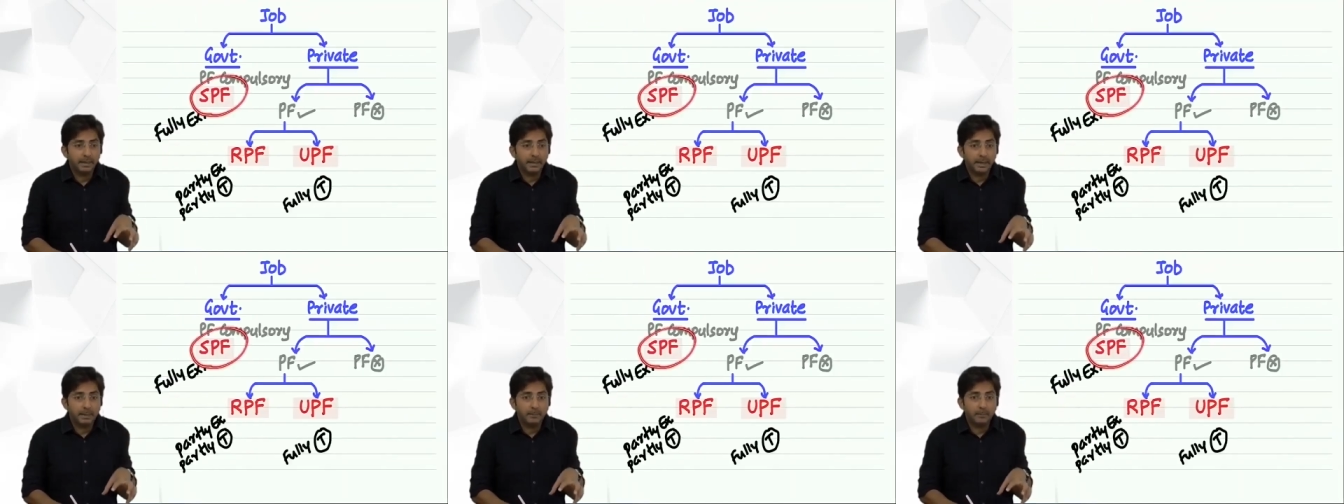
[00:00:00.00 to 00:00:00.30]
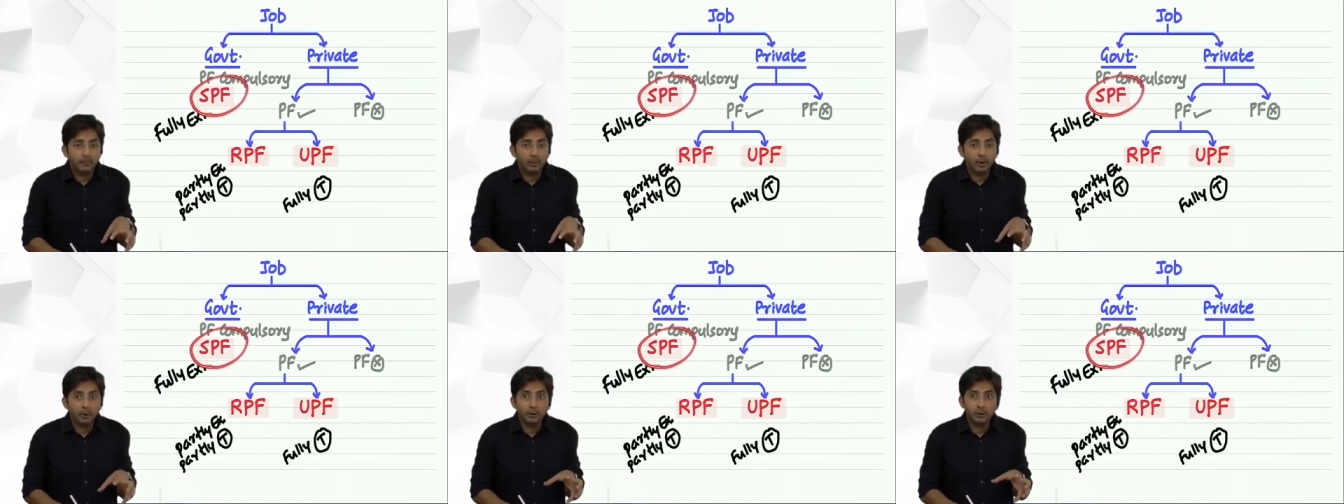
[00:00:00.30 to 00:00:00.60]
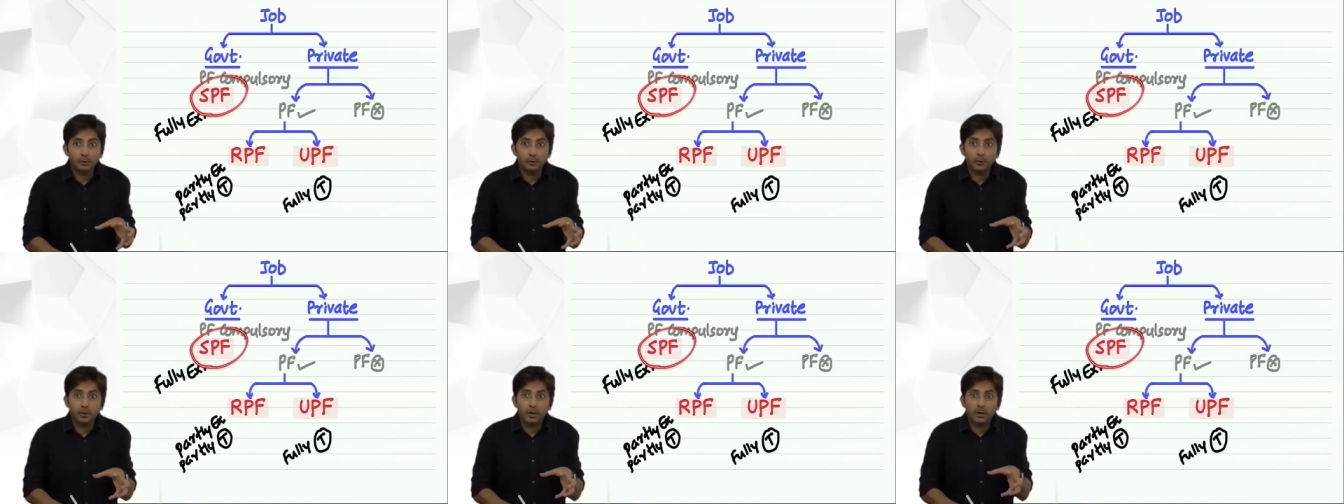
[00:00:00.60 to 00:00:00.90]

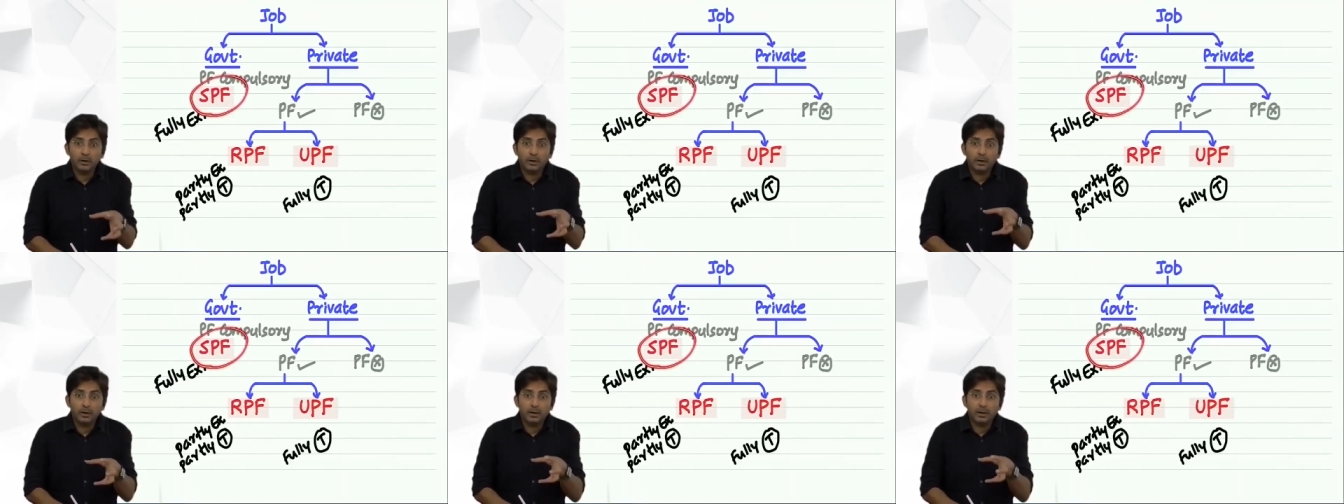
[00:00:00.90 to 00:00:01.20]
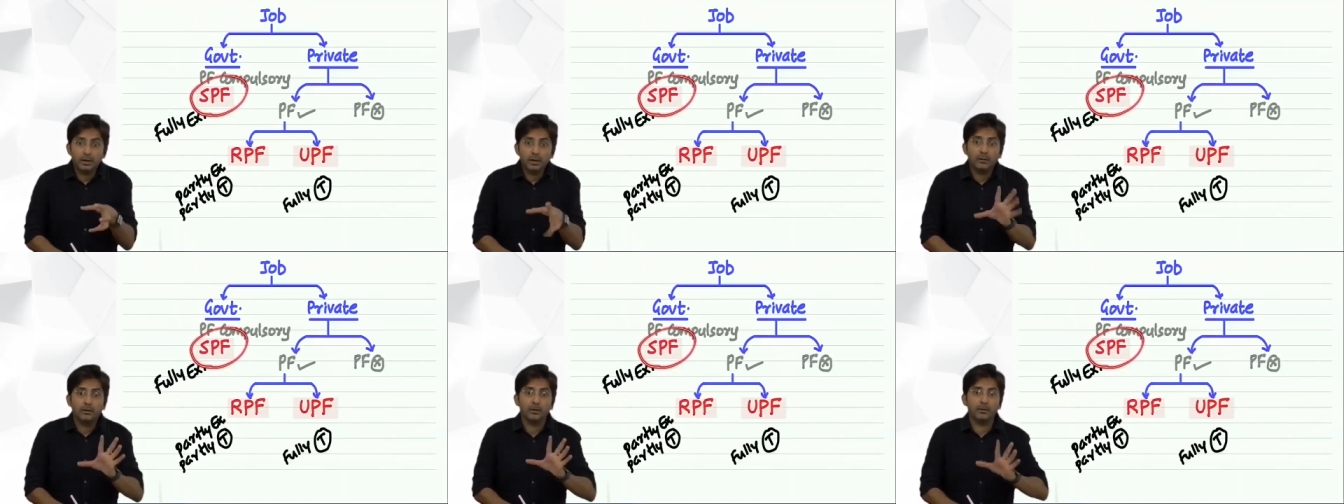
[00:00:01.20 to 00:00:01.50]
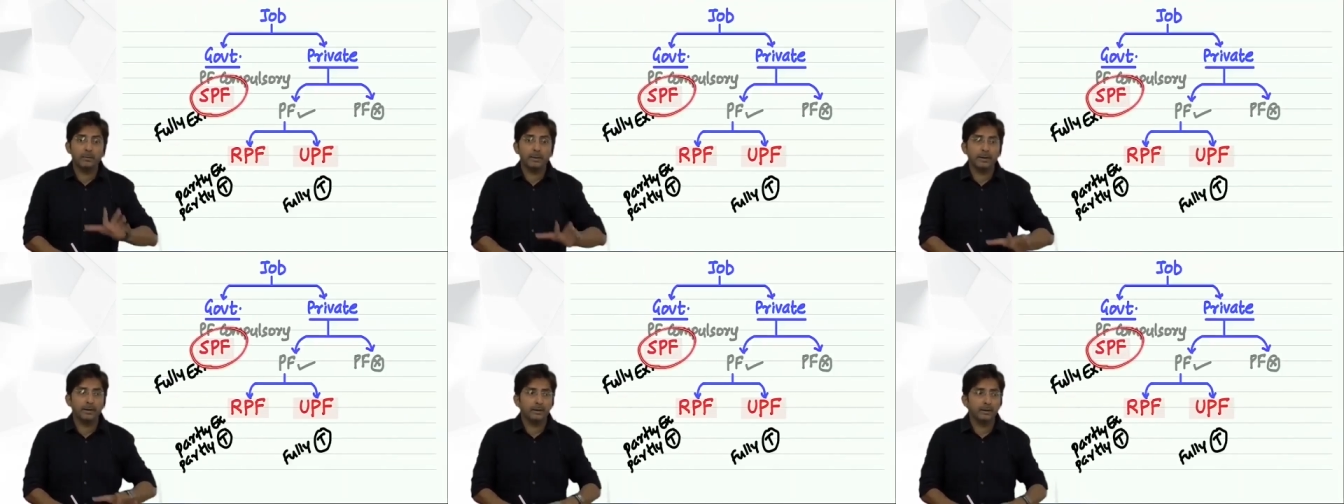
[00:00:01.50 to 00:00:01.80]
Employees work under
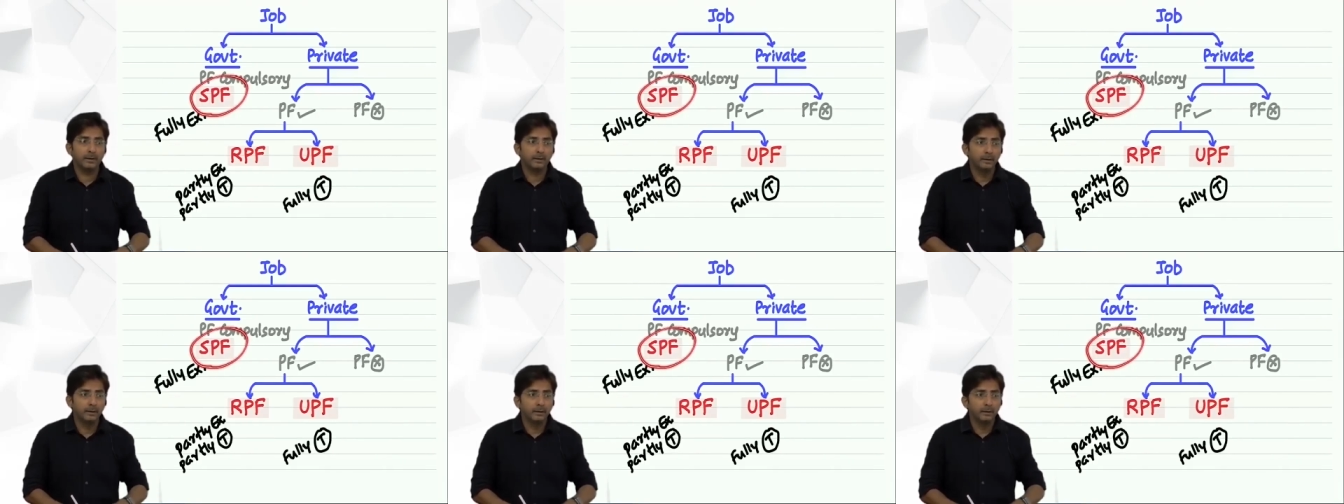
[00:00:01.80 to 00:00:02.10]
government.